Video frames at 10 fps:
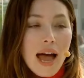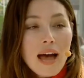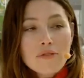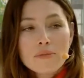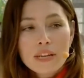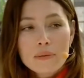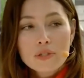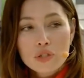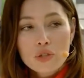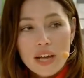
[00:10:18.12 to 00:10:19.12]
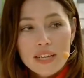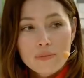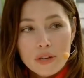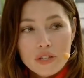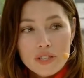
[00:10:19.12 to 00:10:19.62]
haven't been able to do that
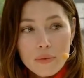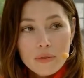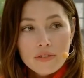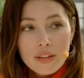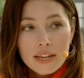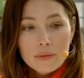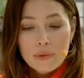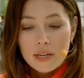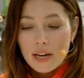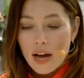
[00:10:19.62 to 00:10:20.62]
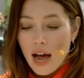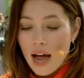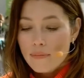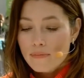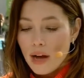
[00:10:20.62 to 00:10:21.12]
as much as I would have liked, but
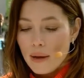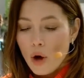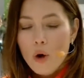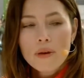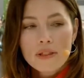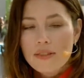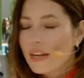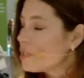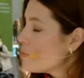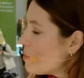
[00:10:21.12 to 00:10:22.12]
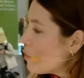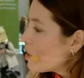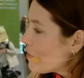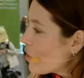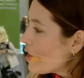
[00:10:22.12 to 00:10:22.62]
I'm hoping that that's maybe
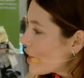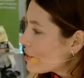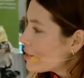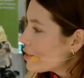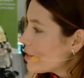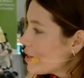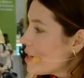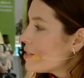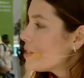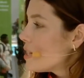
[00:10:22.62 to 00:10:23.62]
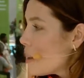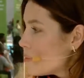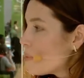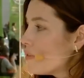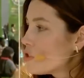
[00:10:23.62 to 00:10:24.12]
one of our next
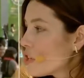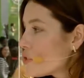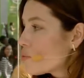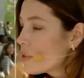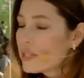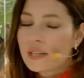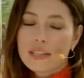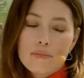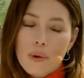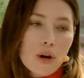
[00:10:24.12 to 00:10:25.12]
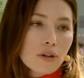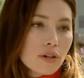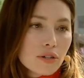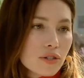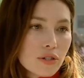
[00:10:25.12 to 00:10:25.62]
steps. We've just recently
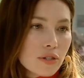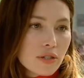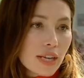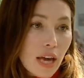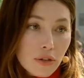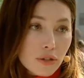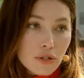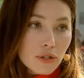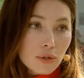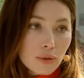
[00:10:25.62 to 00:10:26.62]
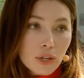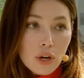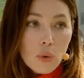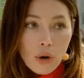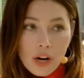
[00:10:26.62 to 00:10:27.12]
partnered together to
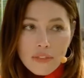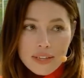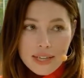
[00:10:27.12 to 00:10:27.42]
work on this